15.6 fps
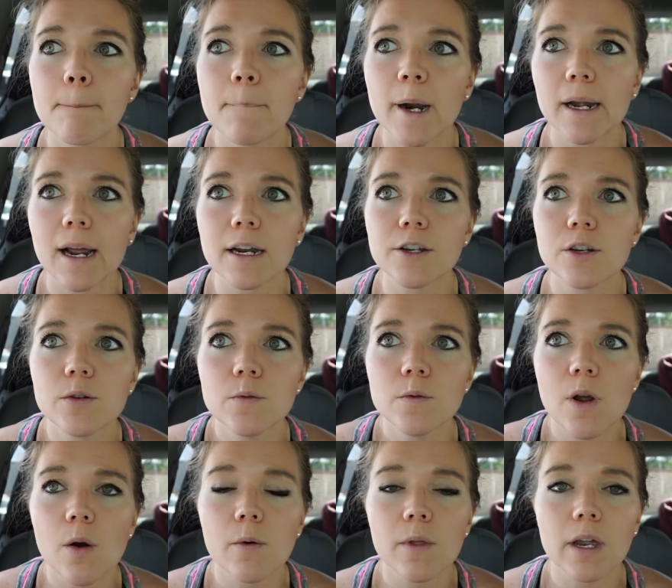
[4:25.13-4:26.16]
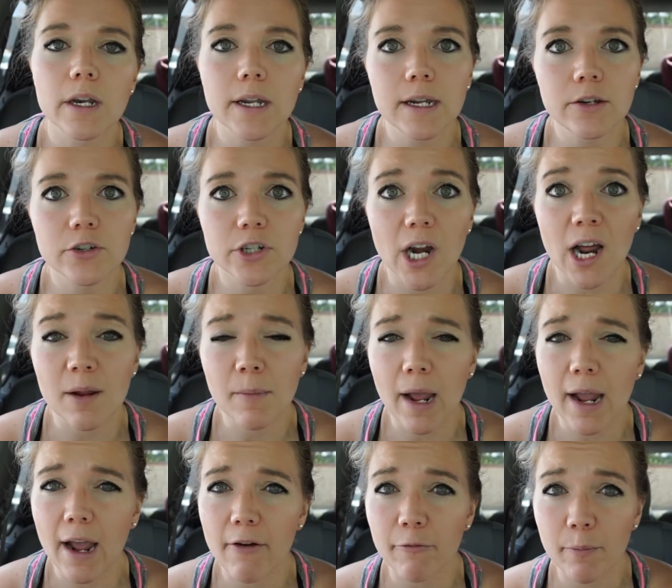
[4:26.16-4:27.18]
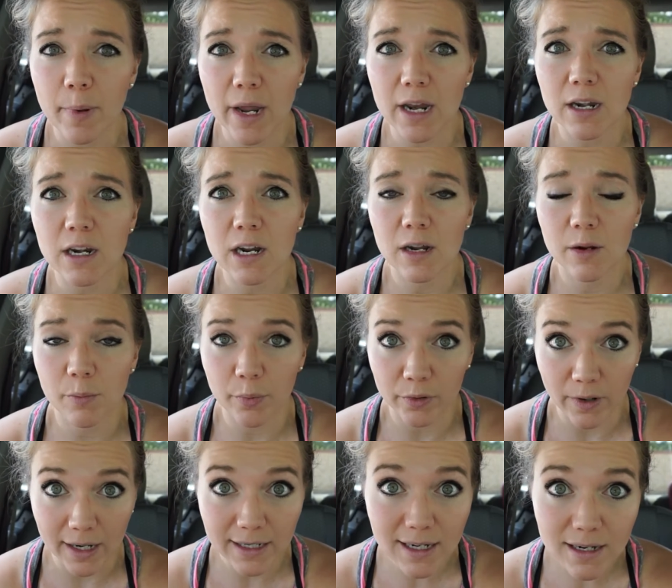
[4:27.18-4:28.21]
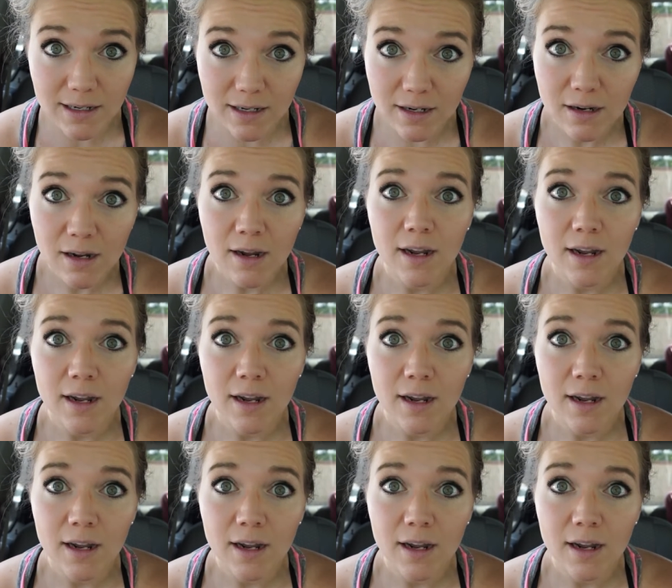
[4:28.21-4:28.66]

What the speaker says: but I do know that each time I have been pregnant,